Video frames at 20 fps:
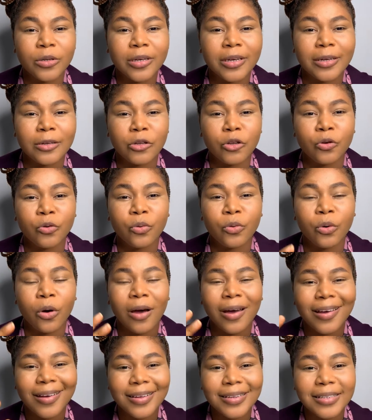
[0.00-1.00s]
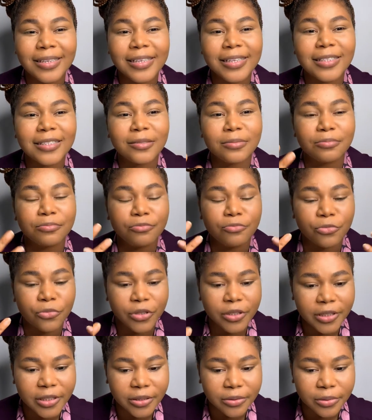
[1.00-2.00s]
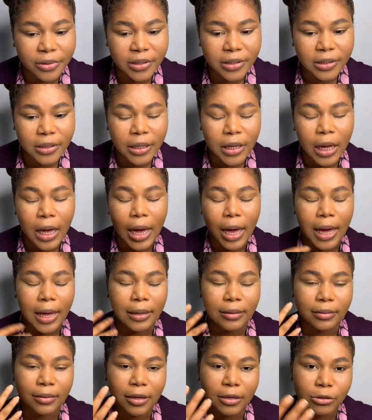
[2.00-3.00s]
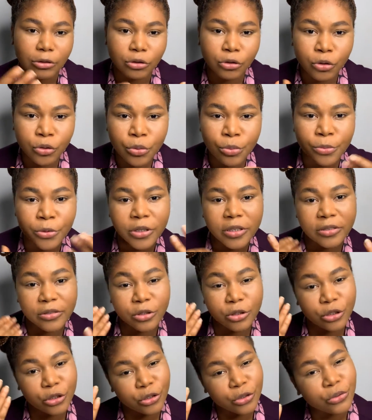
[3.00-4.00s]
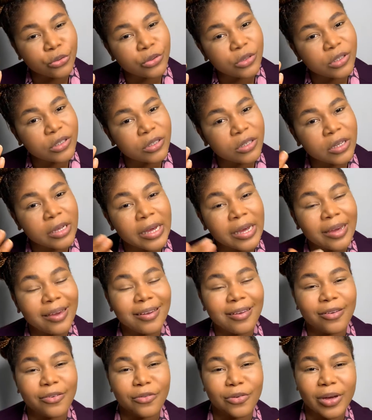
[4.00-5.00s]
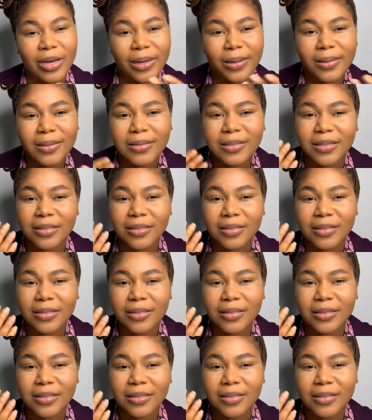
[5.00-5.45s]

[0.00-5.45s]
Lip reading: you organize models and then do model shoots, create